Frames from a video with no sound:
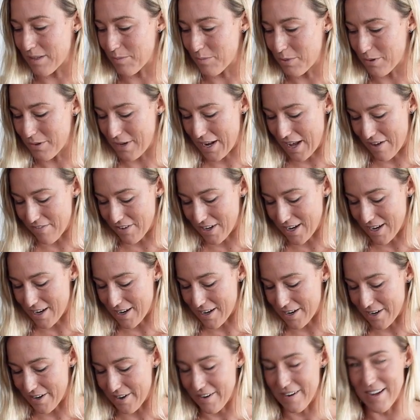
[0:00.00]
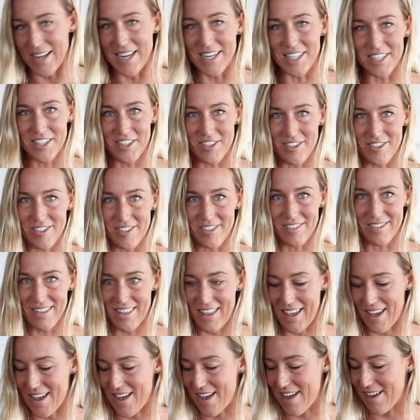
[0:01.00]
that put avocado into
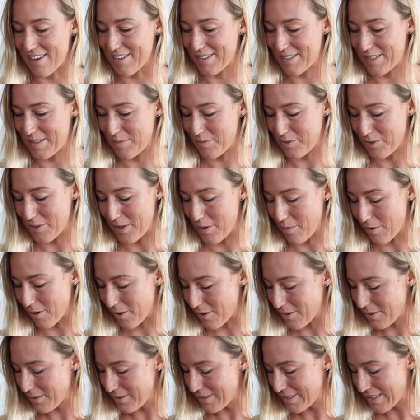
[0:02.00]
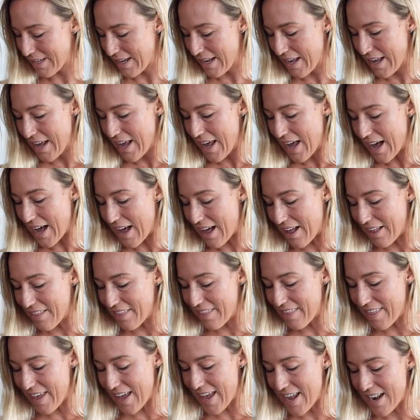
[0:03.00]
their smoothie bowls.
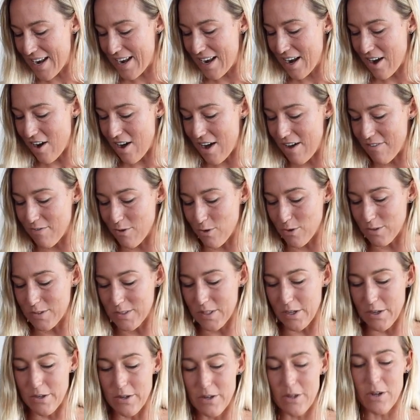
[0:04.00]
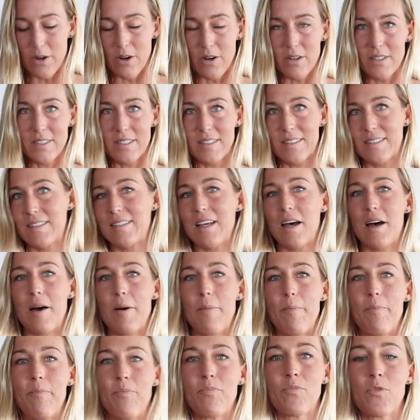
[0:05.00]
Then I've also got
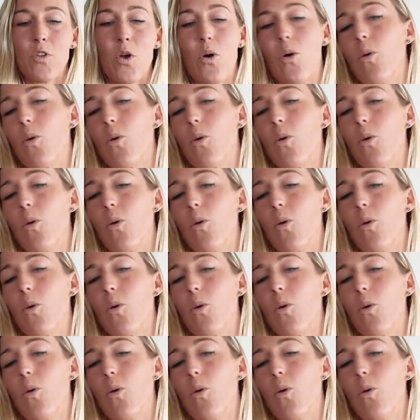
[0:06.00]
some